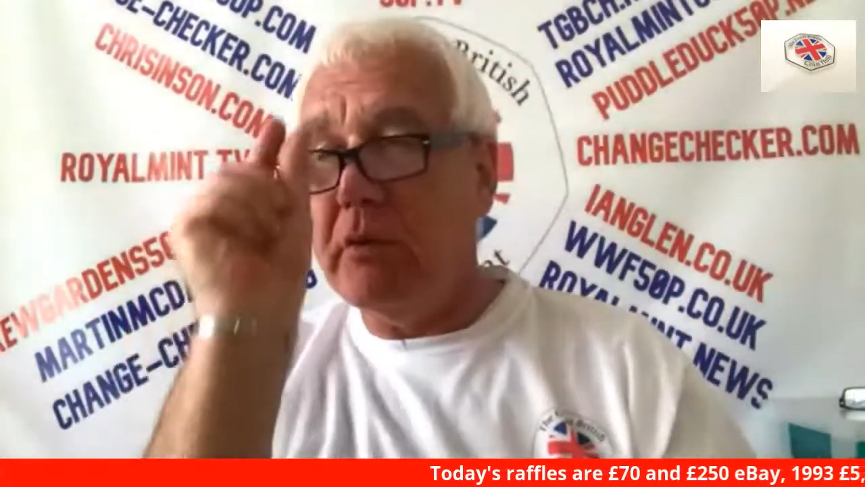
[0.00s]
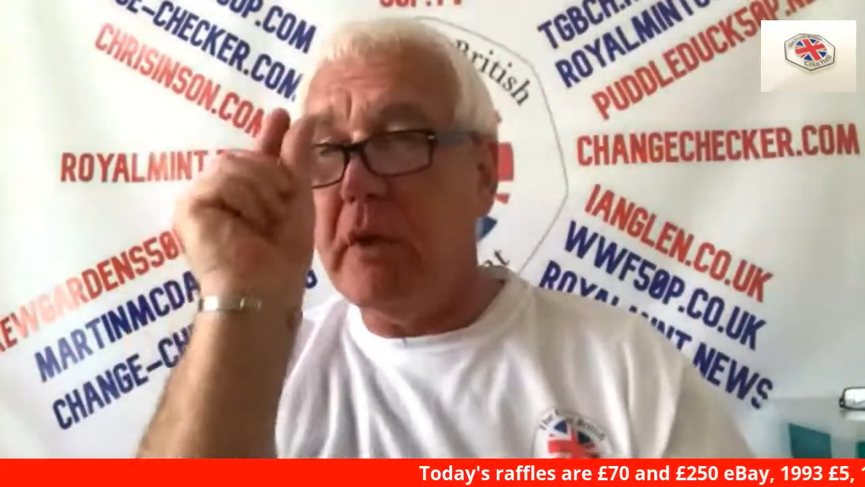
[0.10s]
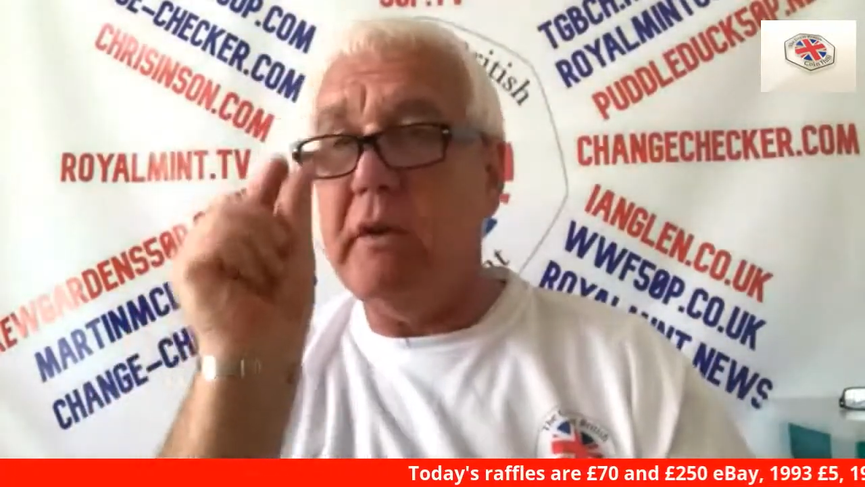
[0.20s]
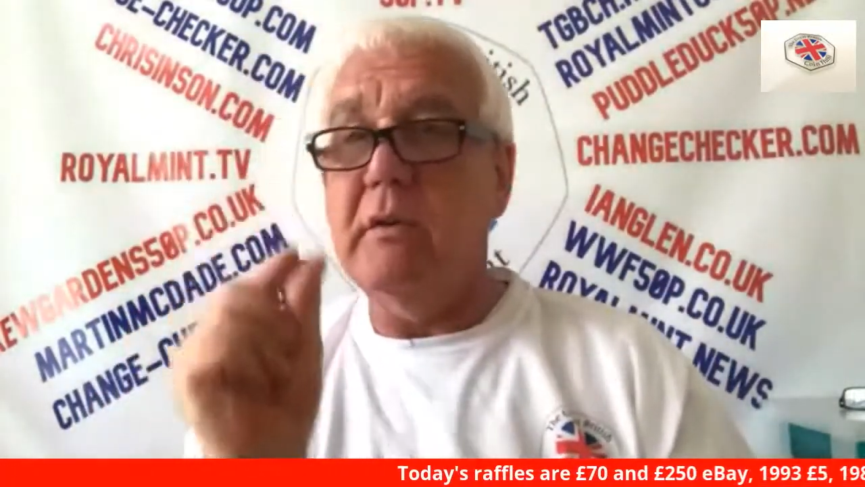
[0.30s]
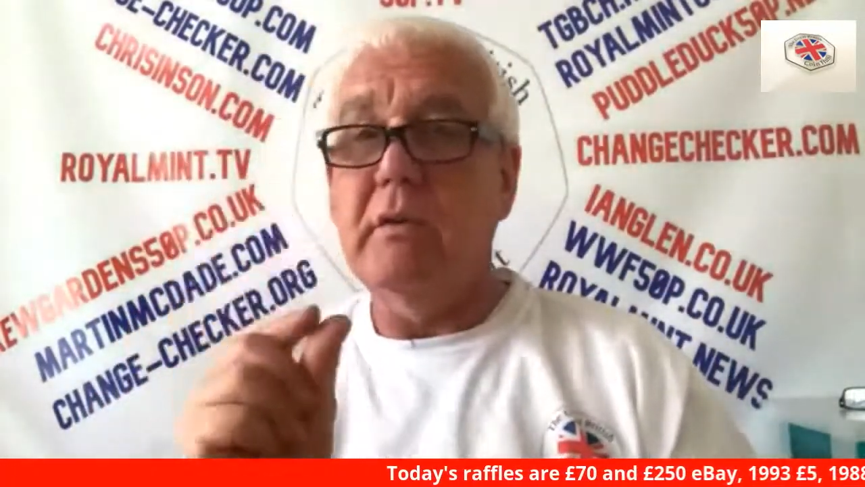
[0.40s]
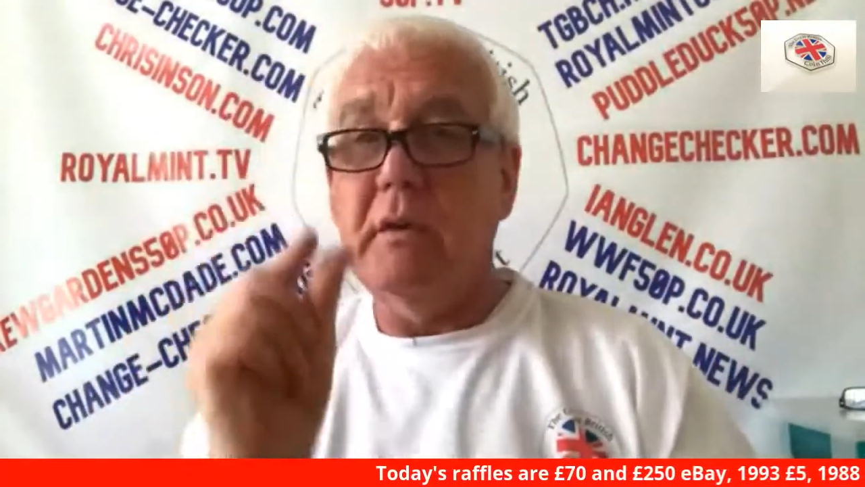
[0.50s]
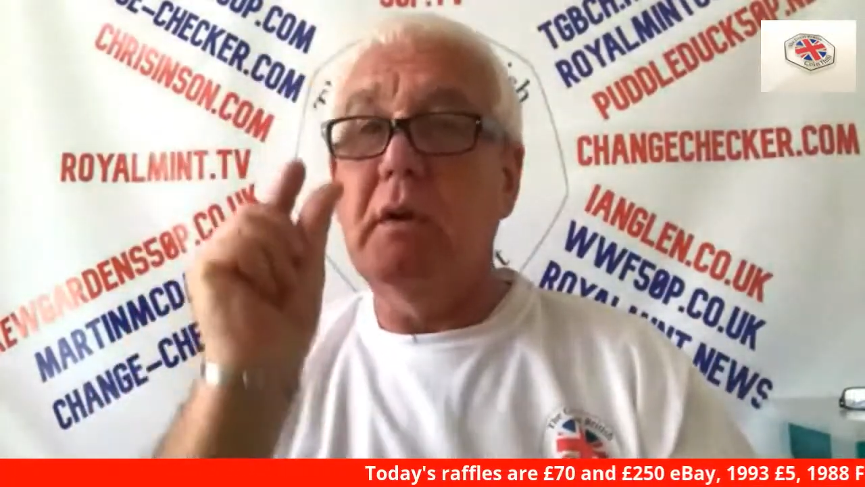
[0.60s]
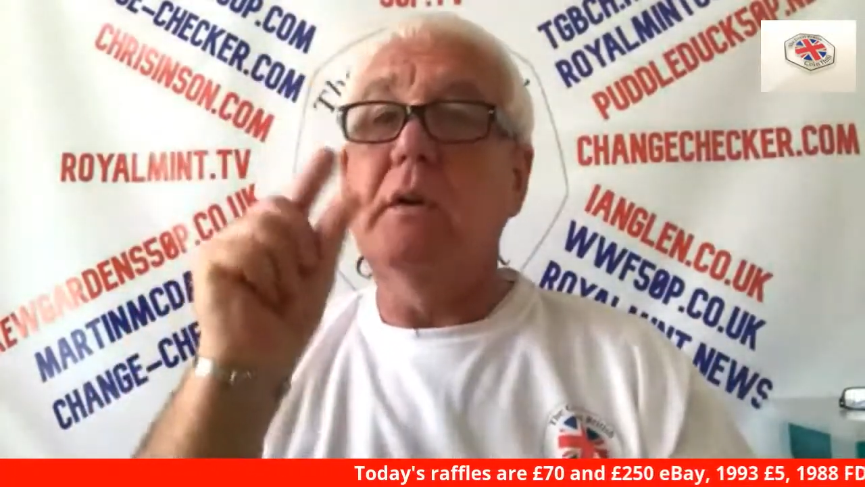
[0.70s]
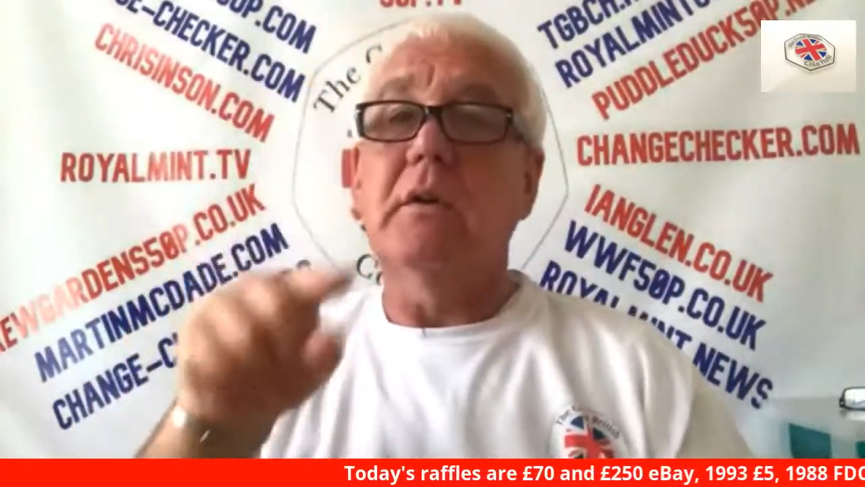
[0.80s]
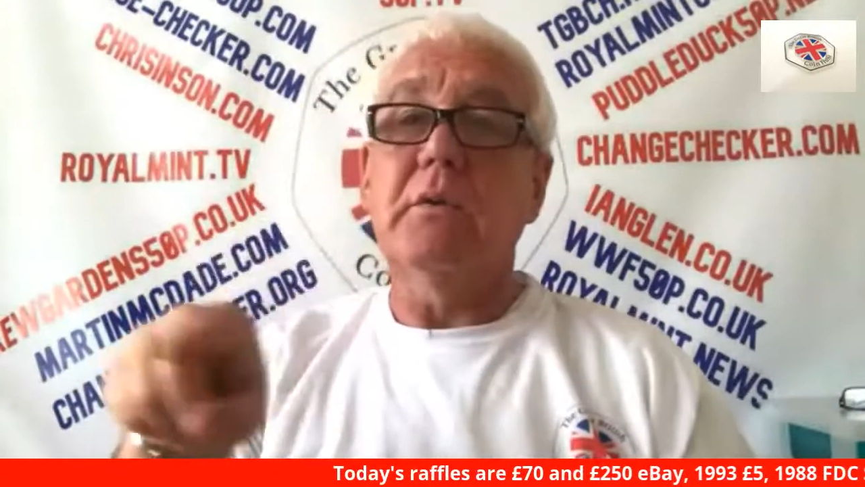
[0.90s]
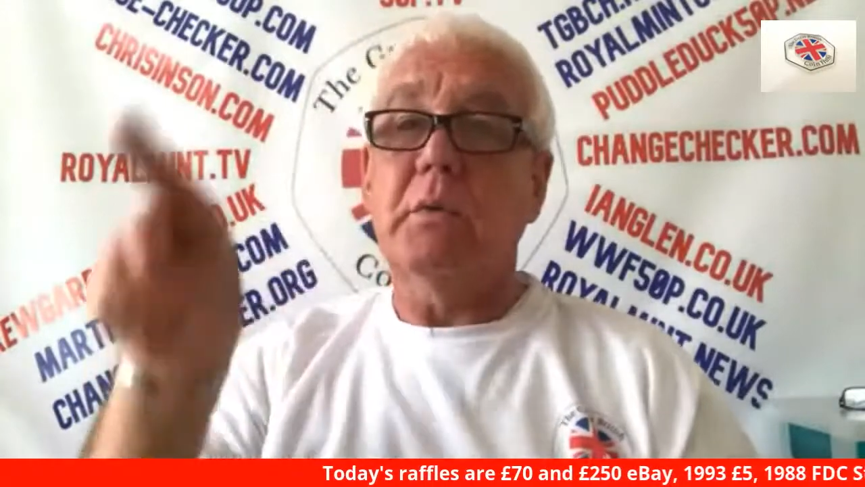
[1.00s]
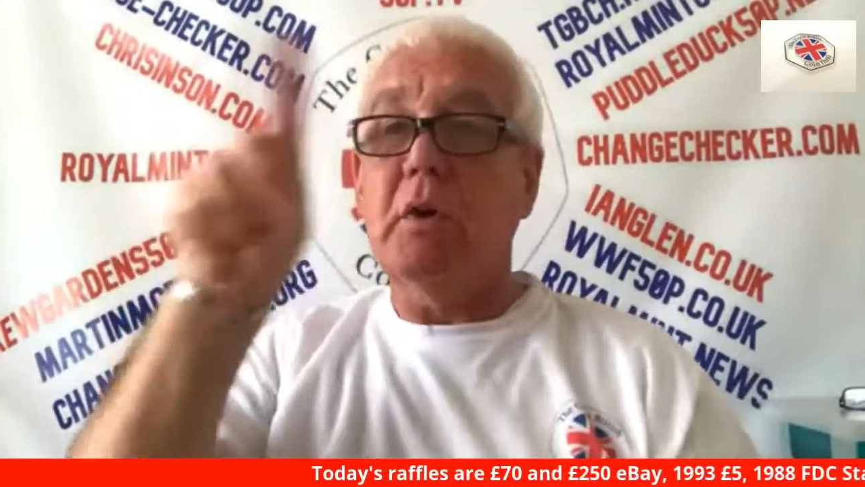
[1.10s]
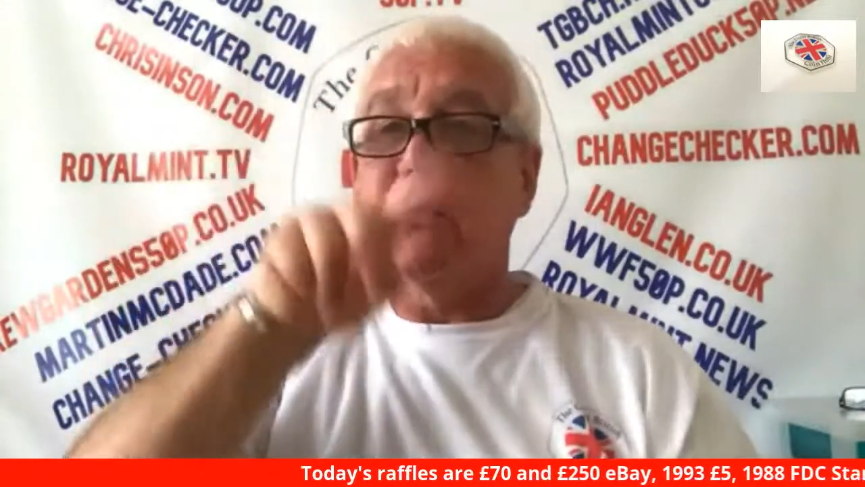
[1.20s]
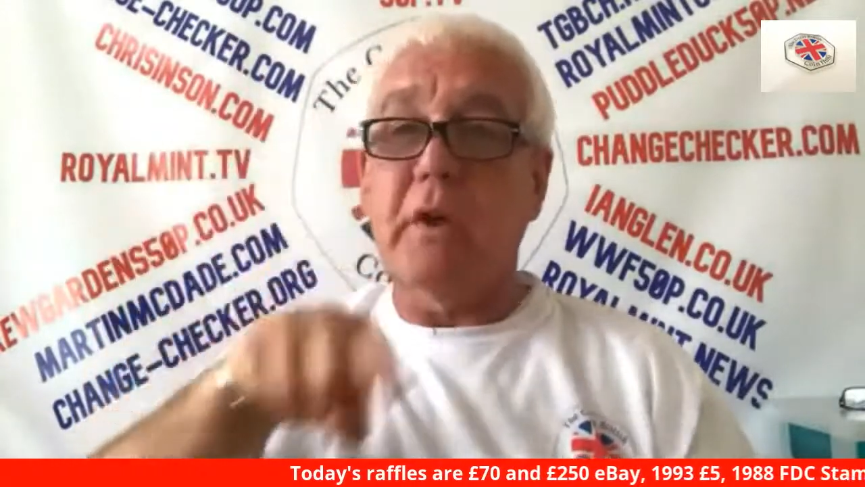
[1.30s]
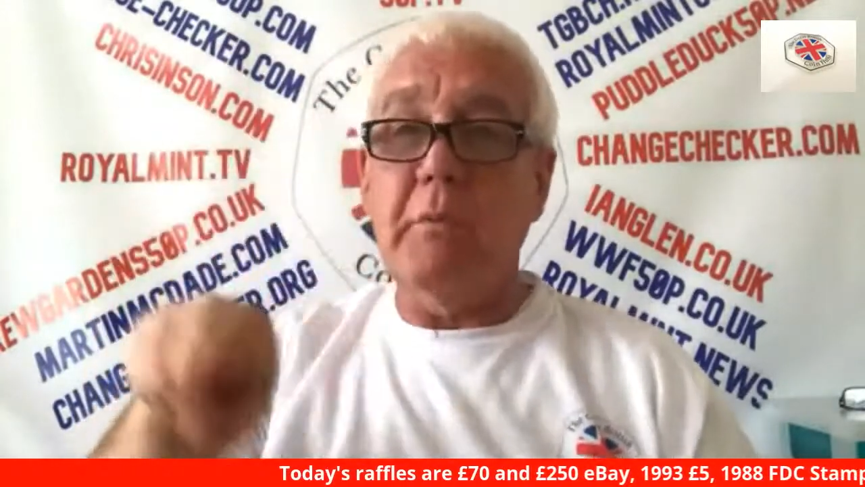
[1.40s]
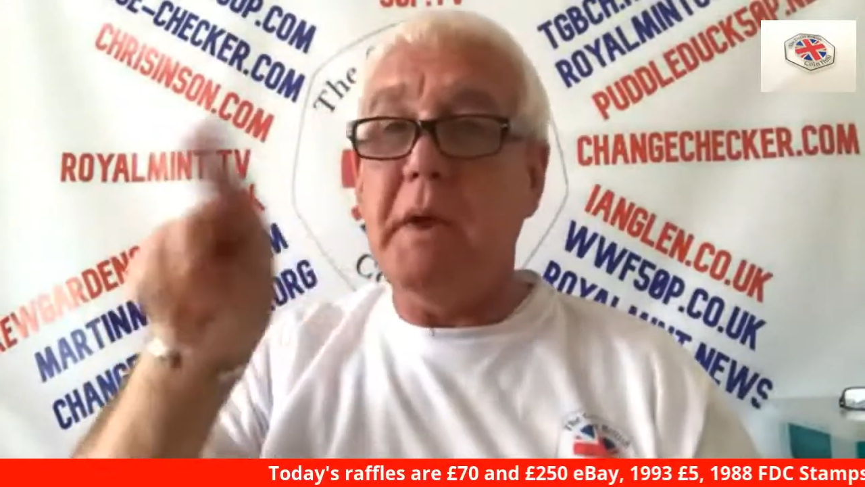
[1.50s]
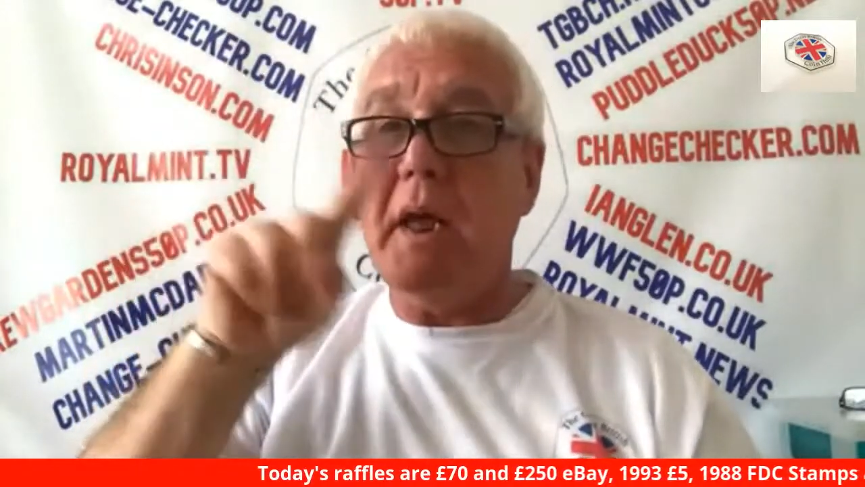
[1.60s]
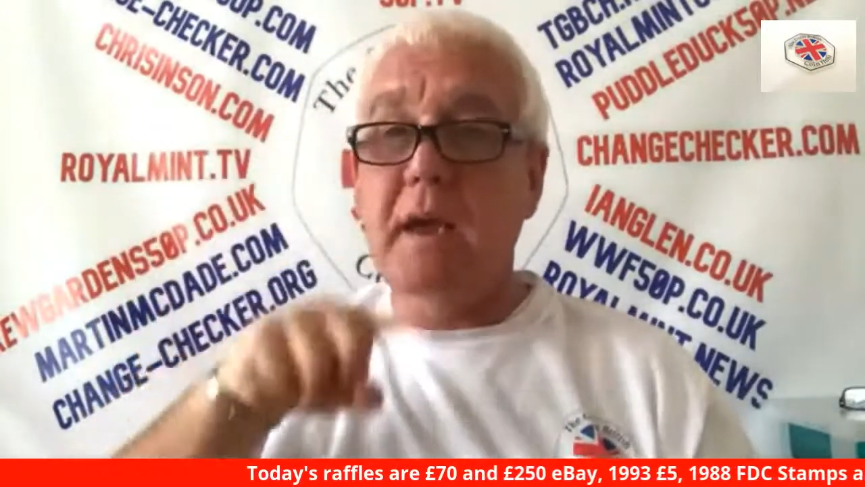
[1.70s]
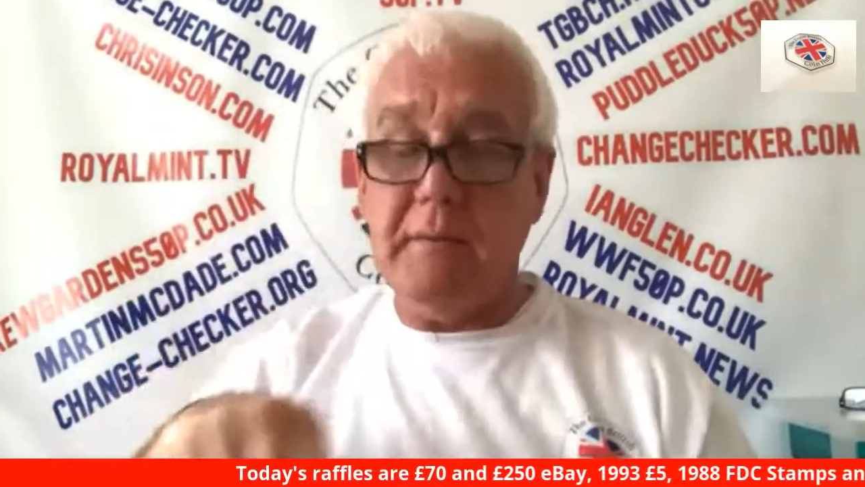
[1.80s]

thin, because we've got so many.